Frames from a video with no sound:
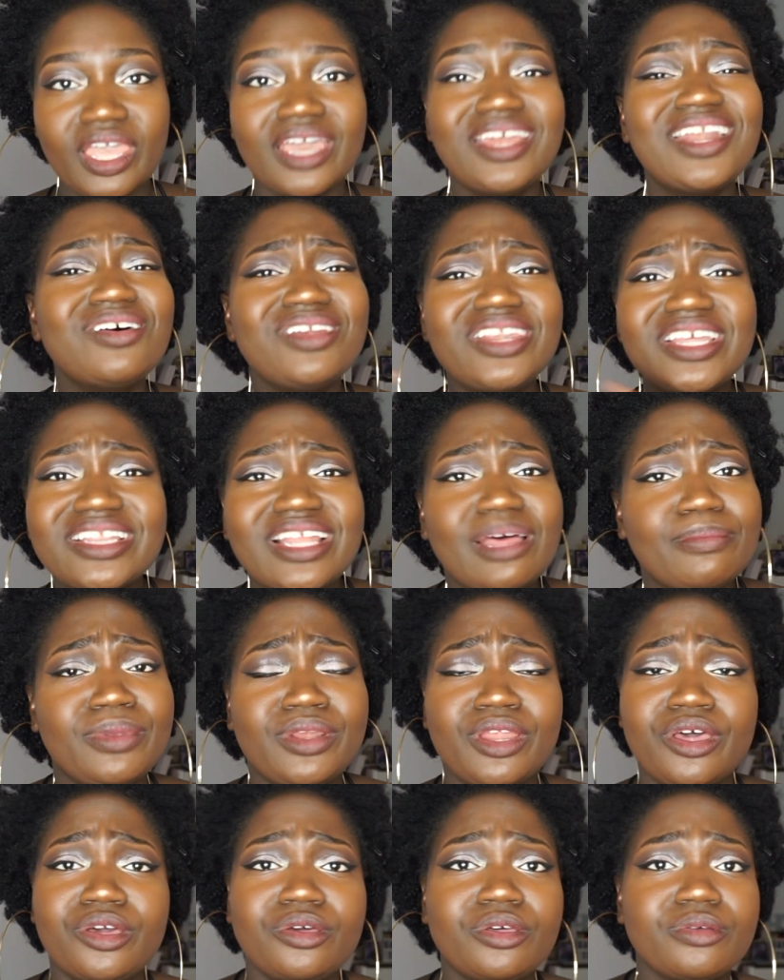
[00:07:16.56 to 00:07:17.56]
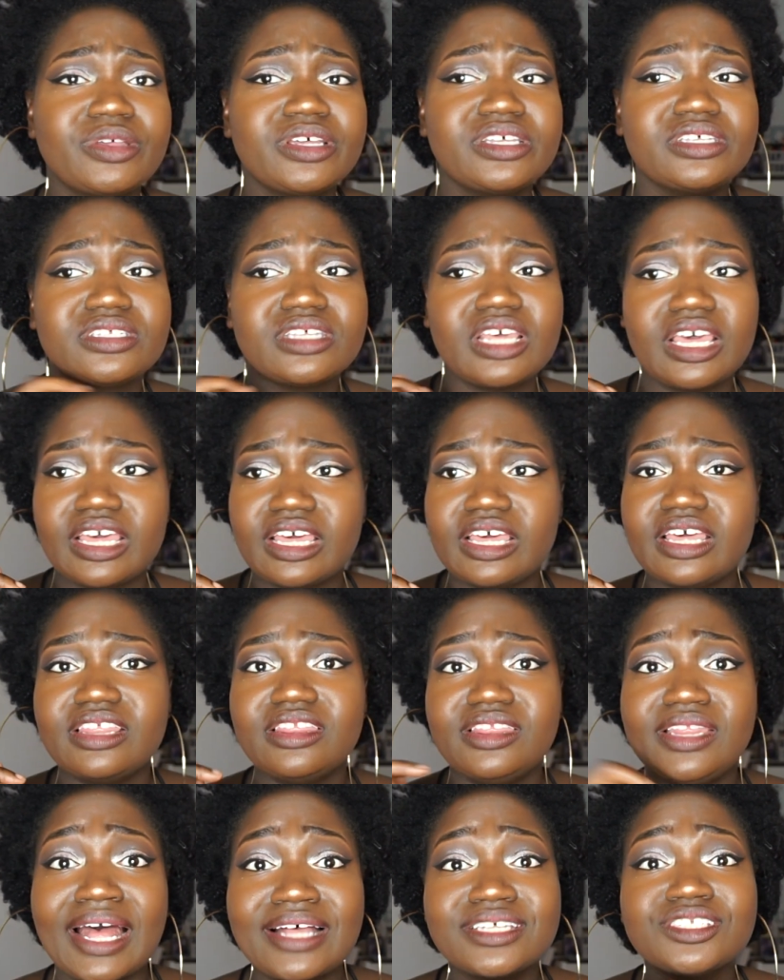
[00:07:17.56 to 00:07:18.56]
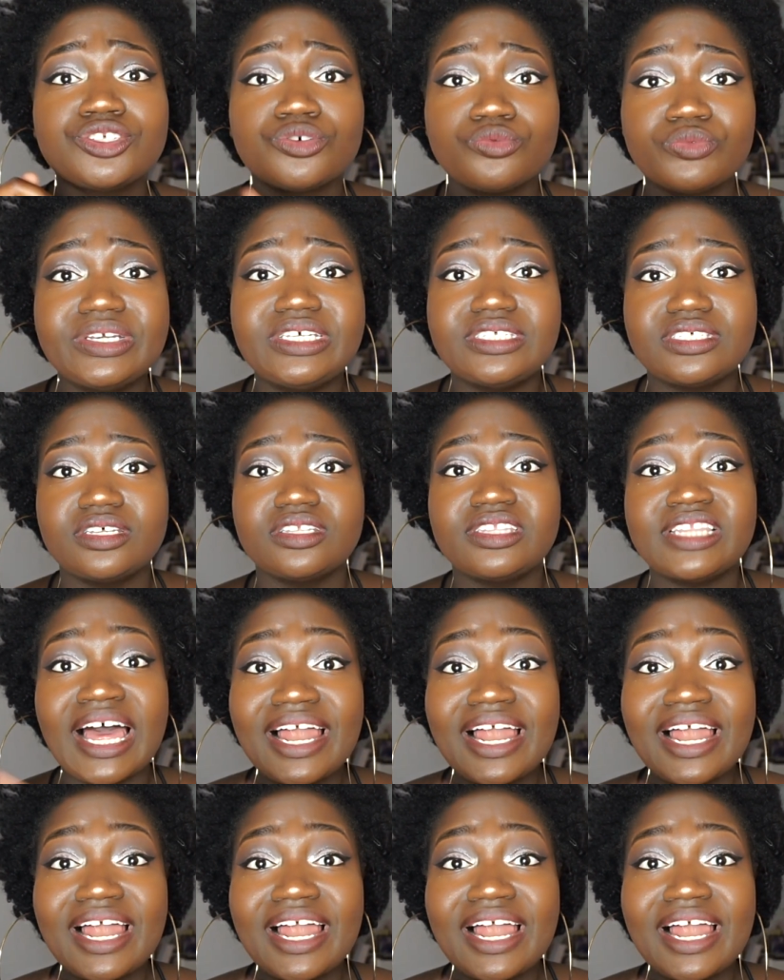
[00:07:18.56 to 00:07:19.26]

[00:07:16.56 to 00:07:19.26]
and I'll link that below, because that's the reason,